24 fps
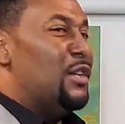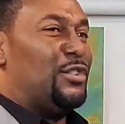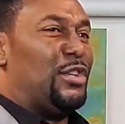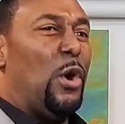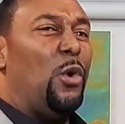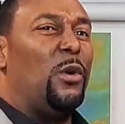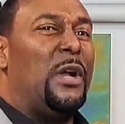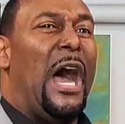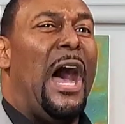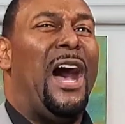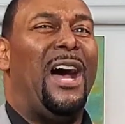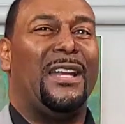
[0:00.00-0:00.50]

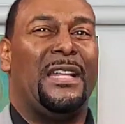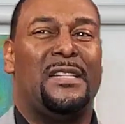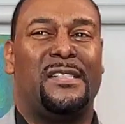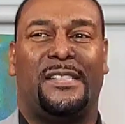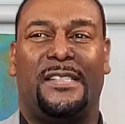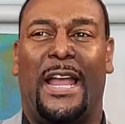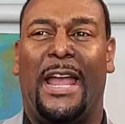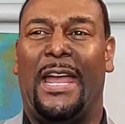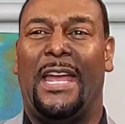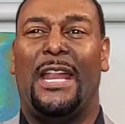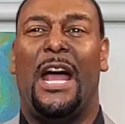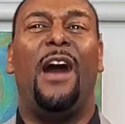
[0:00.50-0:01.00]
So God is
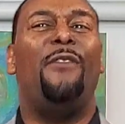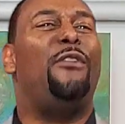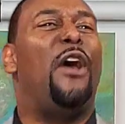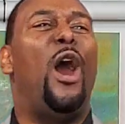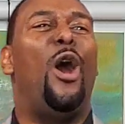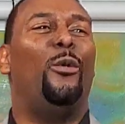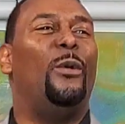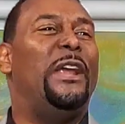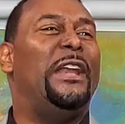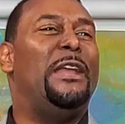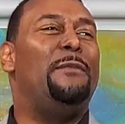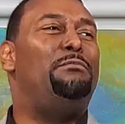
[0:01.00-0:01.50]
saying, I've
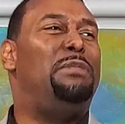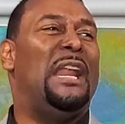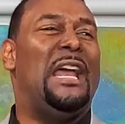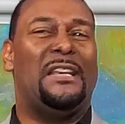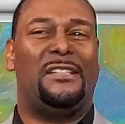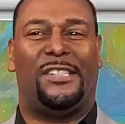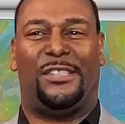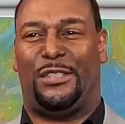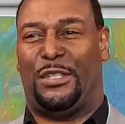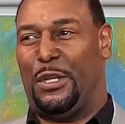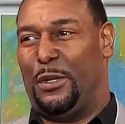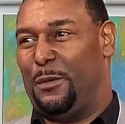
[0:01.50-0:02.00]
already
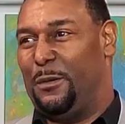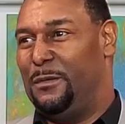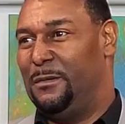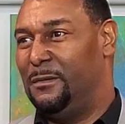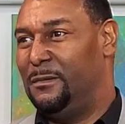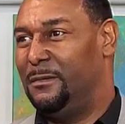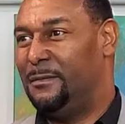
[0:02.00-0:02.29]
blessed you.